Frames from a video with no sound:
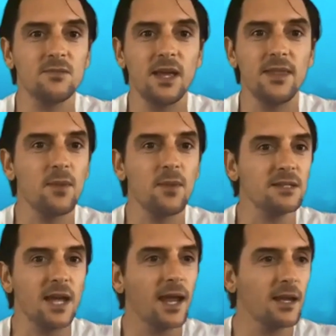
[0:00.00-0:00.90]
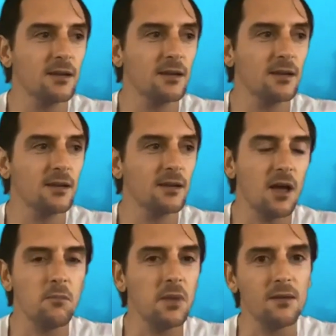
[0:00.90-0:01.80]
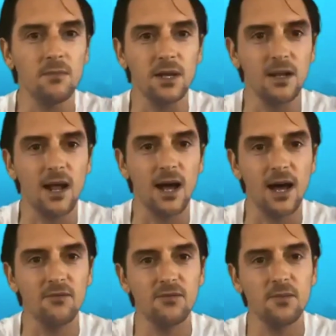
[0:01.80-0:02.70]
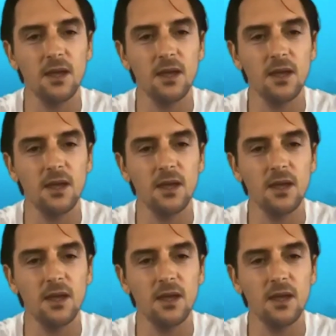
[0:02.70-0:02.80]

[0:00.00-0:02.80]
And that might take a minute, minute and a half.